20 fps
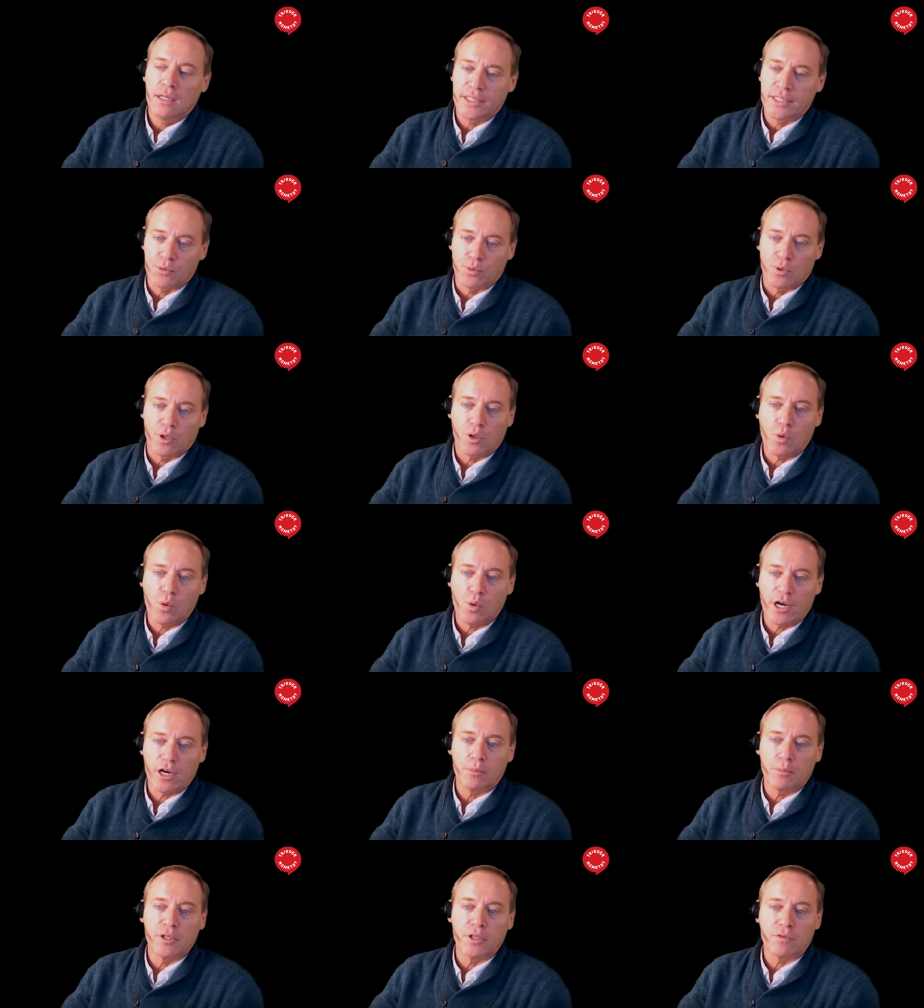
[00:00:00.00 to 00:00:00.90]
It's a
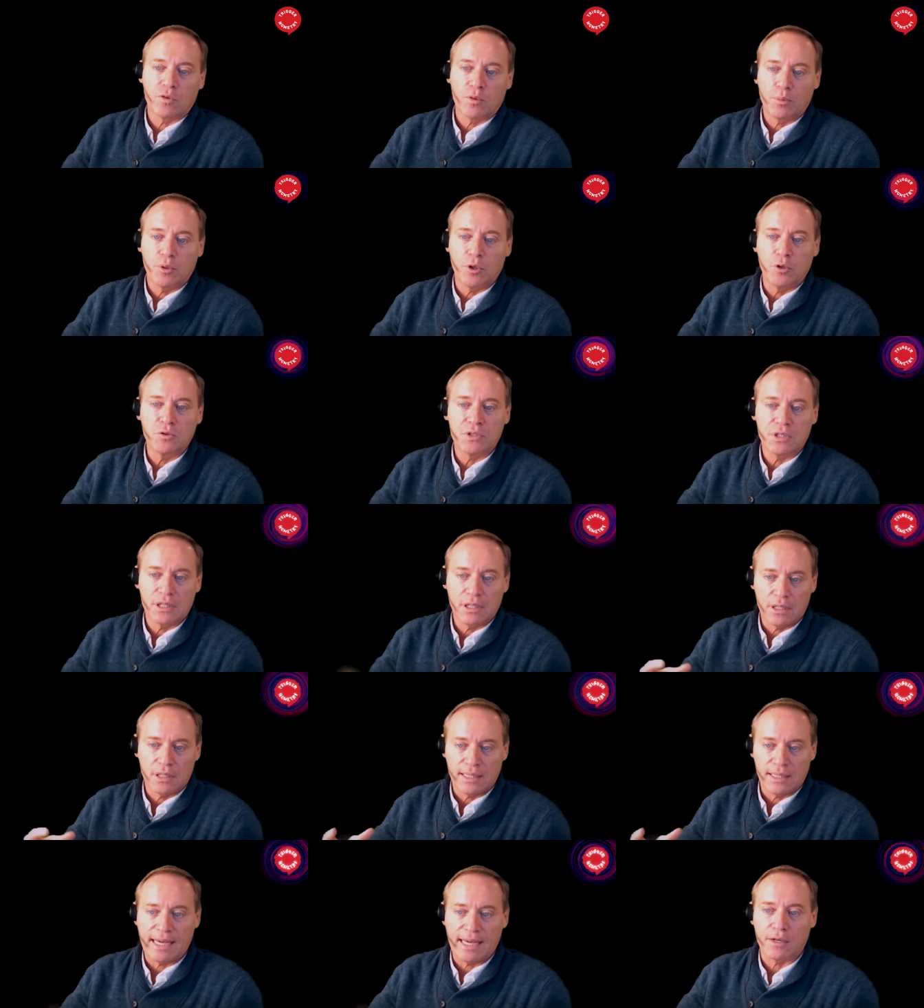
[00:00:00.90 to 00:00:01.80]
requirement for posting
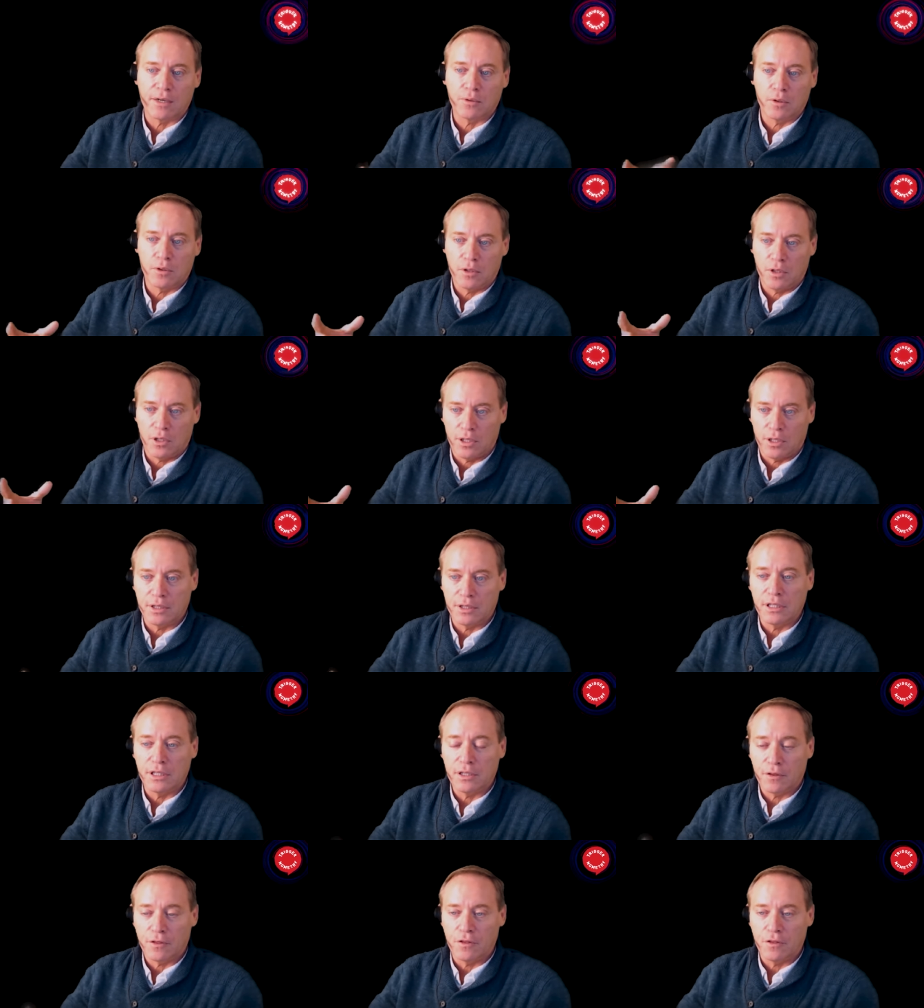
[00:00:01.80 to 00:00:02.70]
collateral
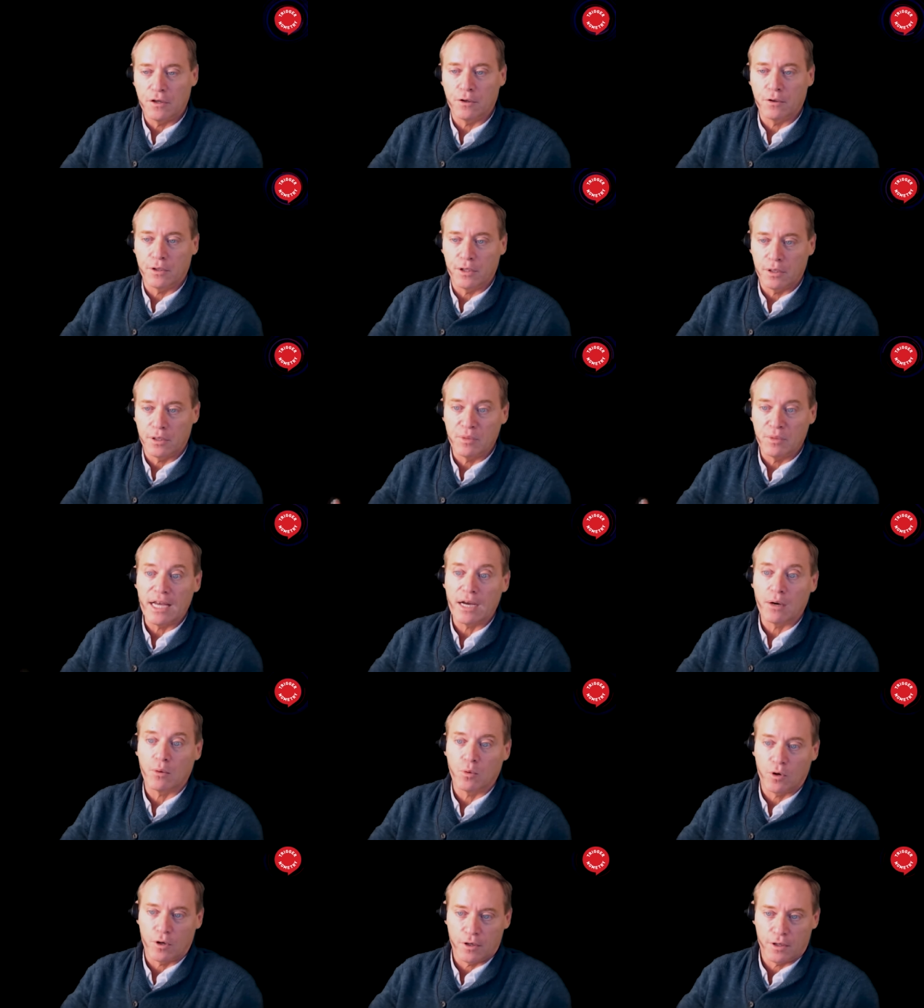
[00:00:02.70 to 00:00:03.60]
on the Ethereum
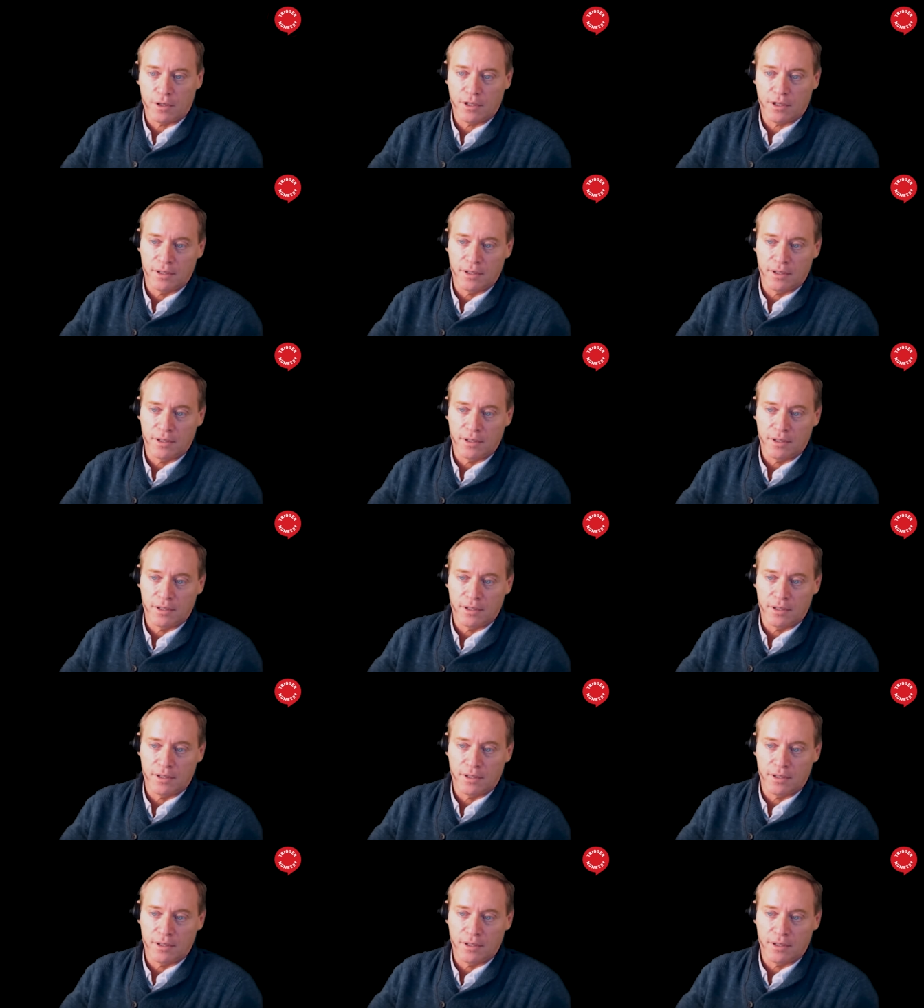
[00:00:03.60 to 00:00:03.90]
network,